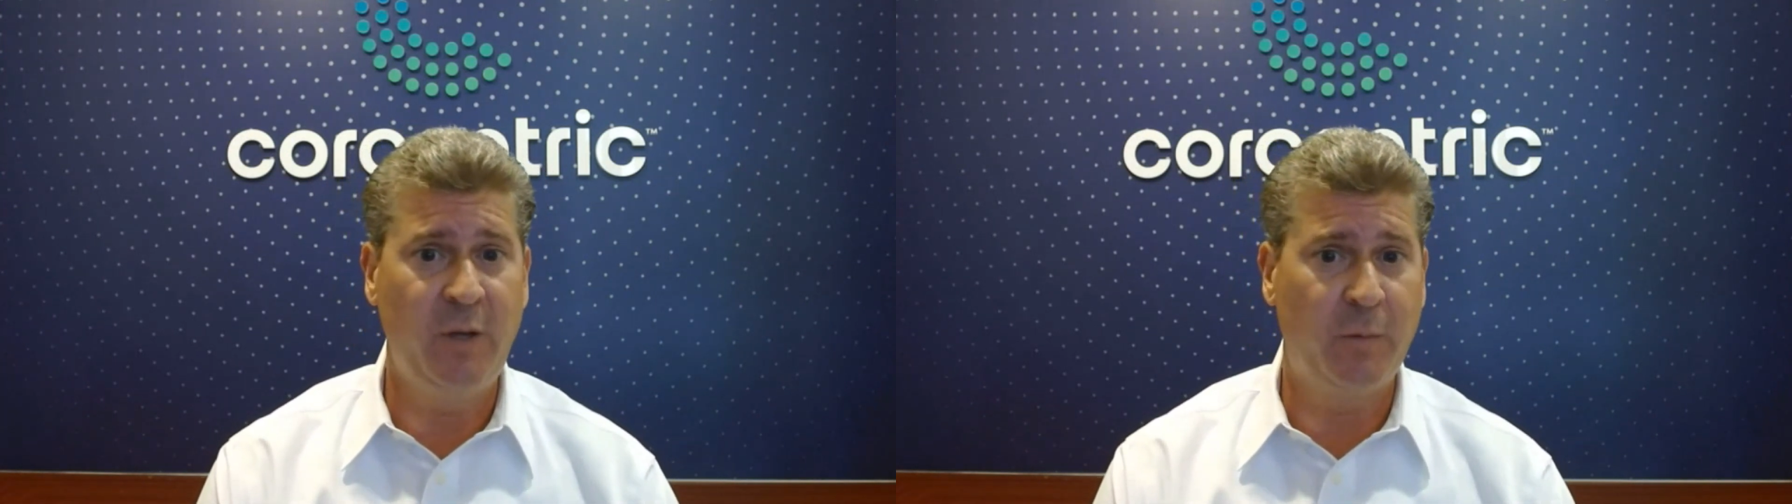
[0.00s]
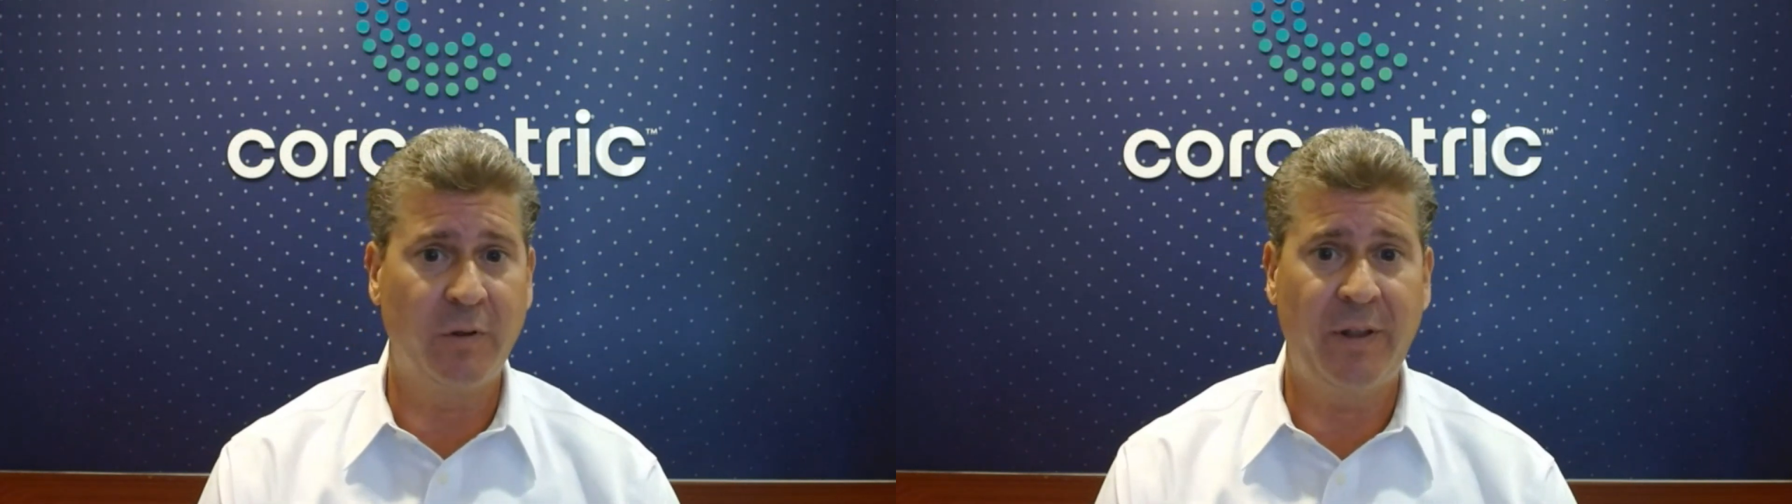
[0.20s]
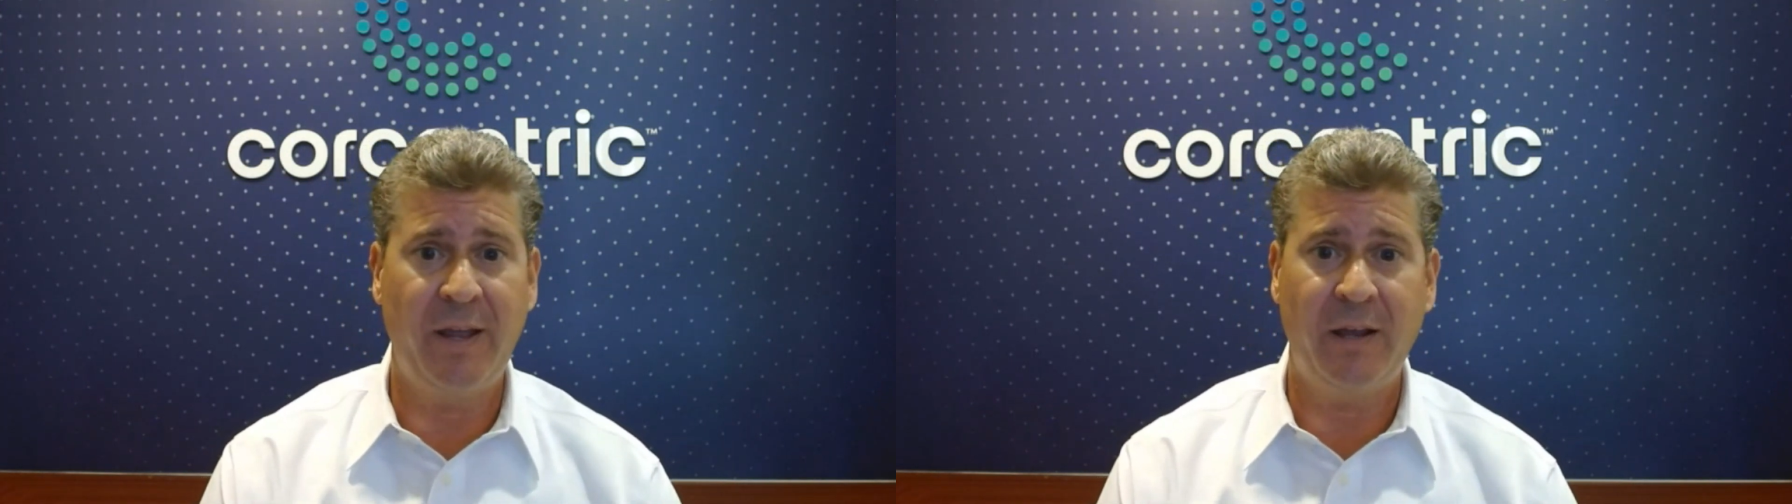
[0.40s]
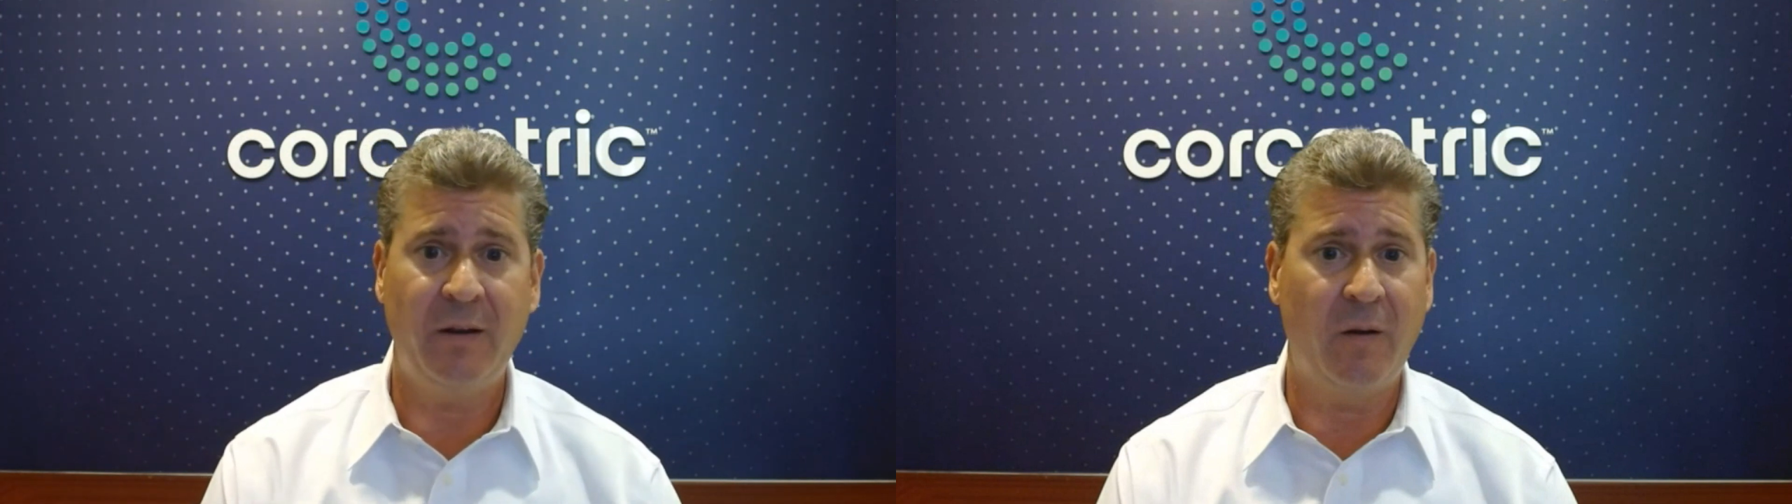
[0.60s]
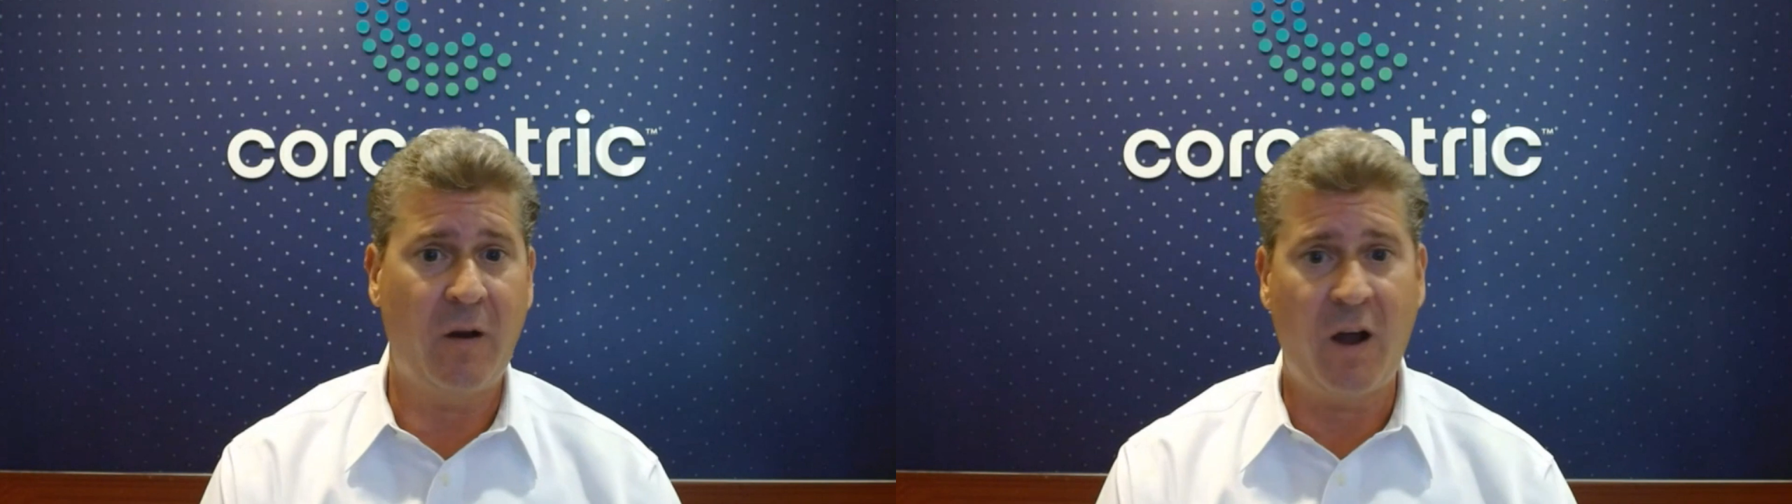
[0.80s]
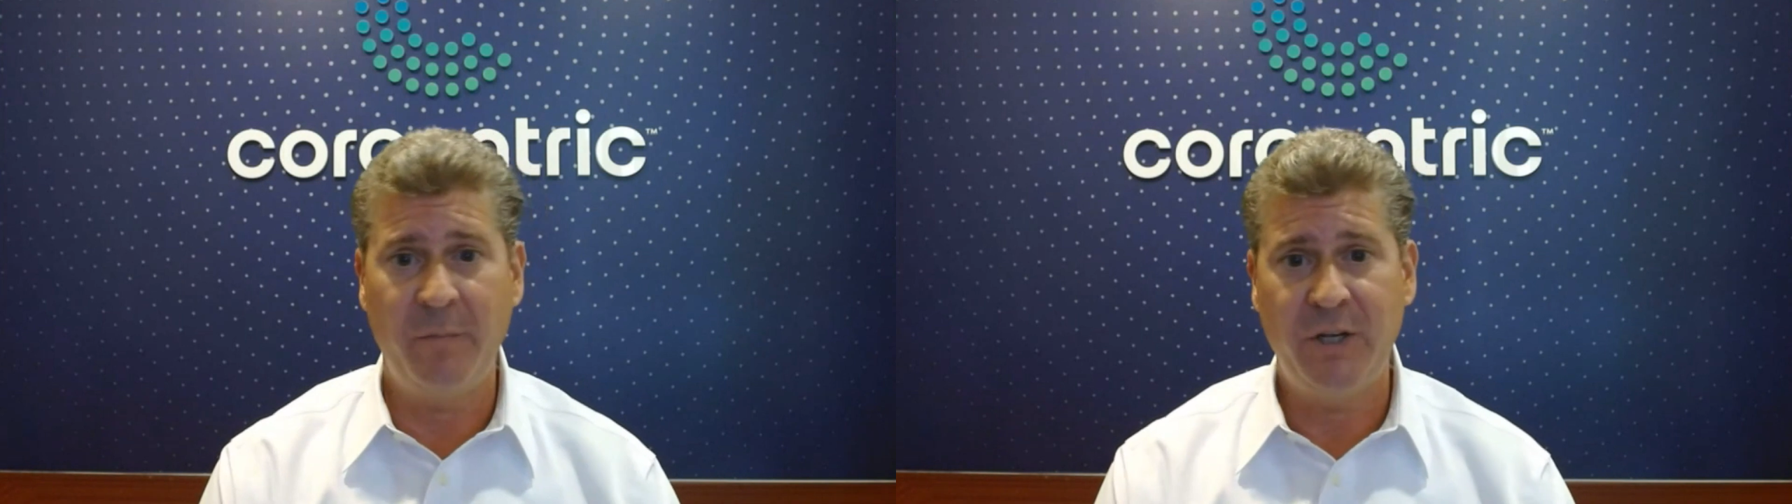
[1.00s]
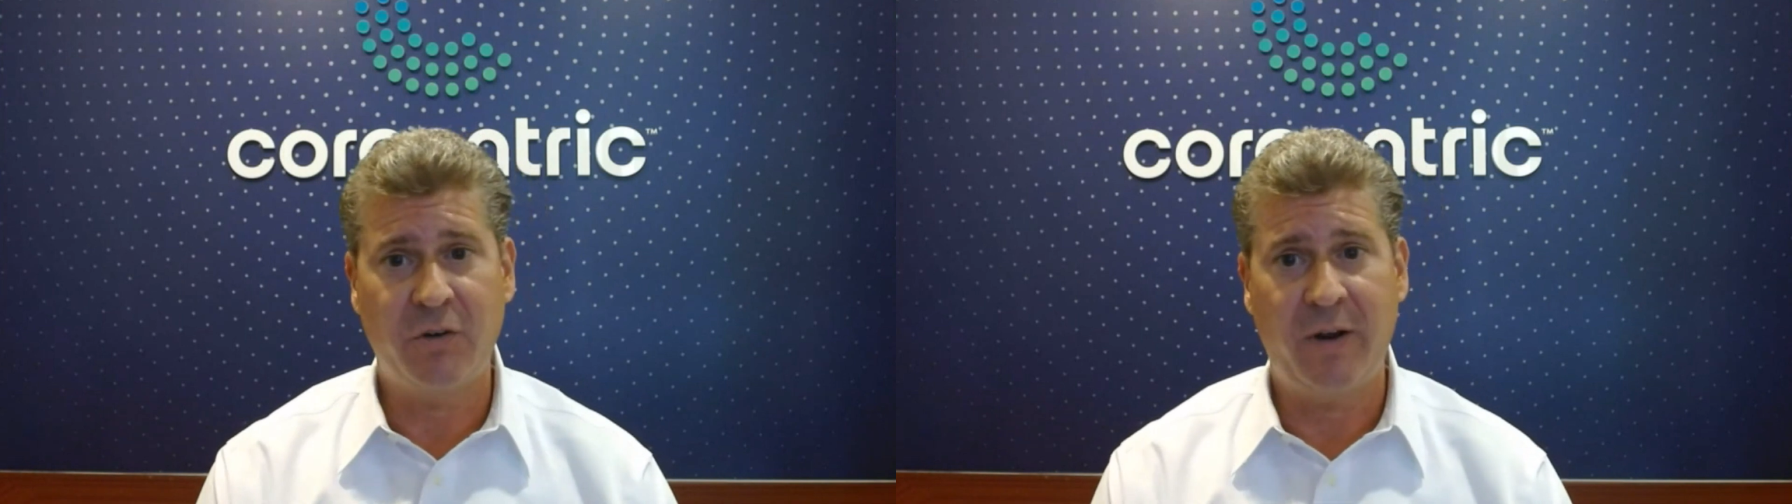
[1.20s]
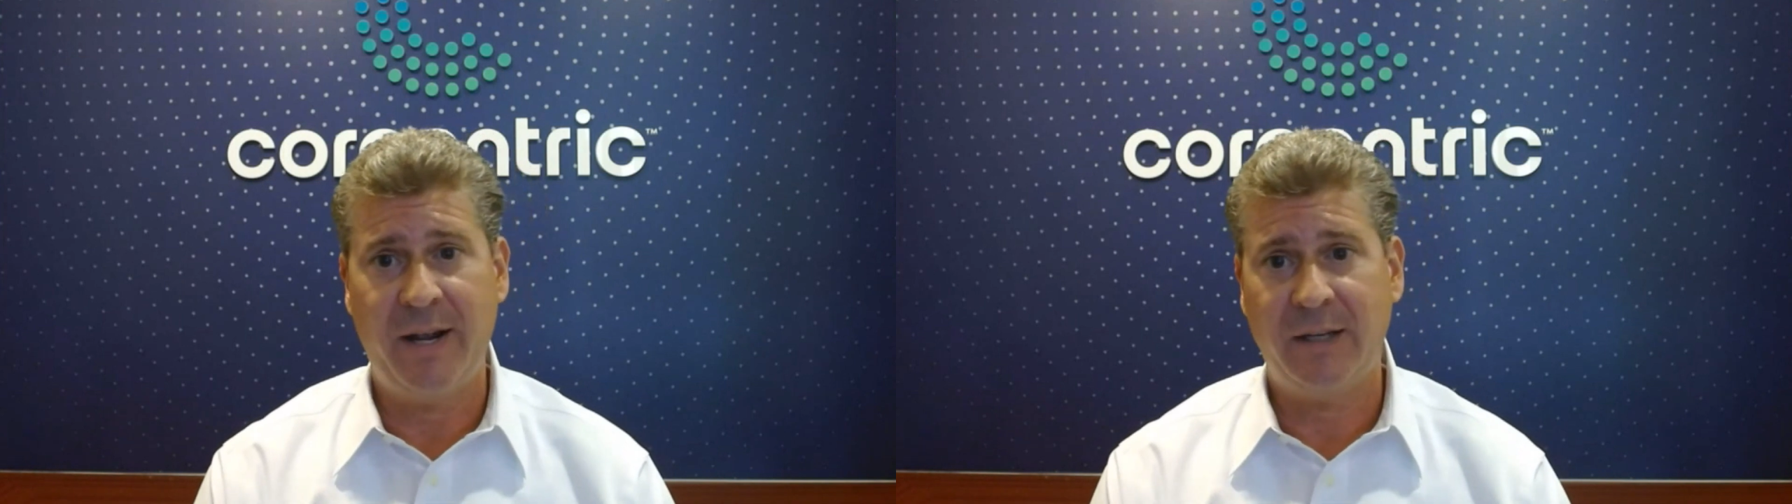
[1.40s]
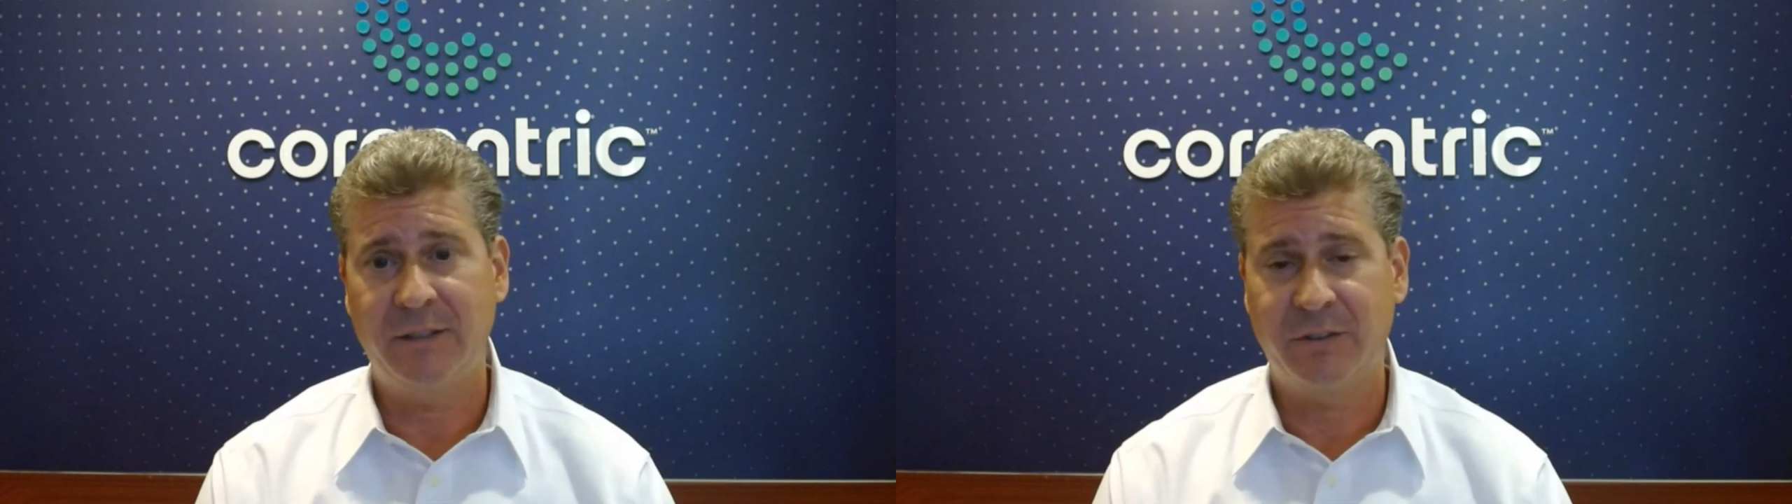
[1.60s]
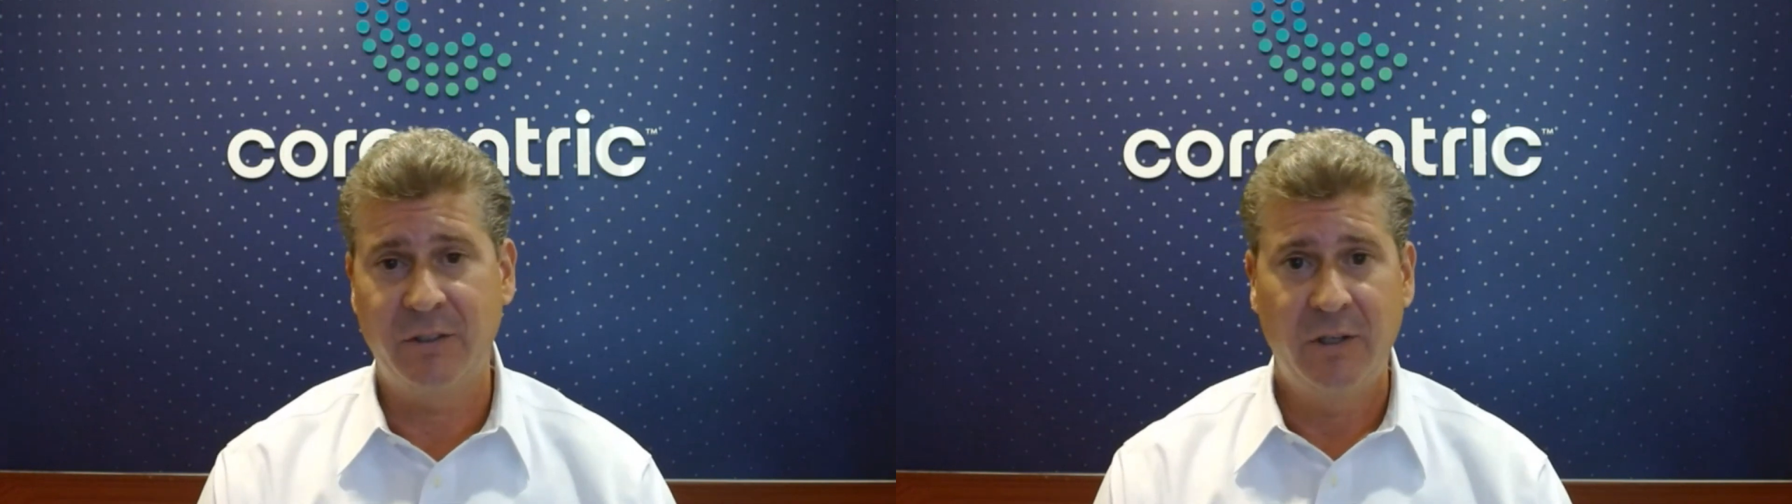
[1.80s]
PeopleNet,
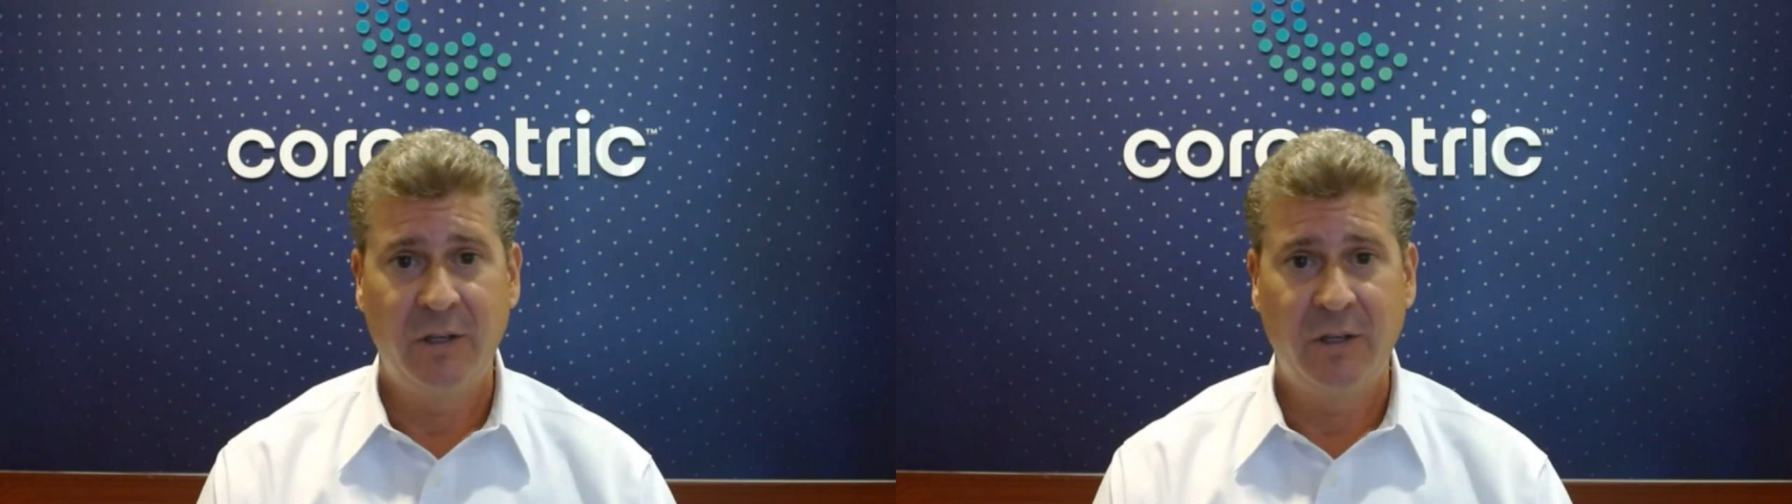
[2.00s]
Omnitrax,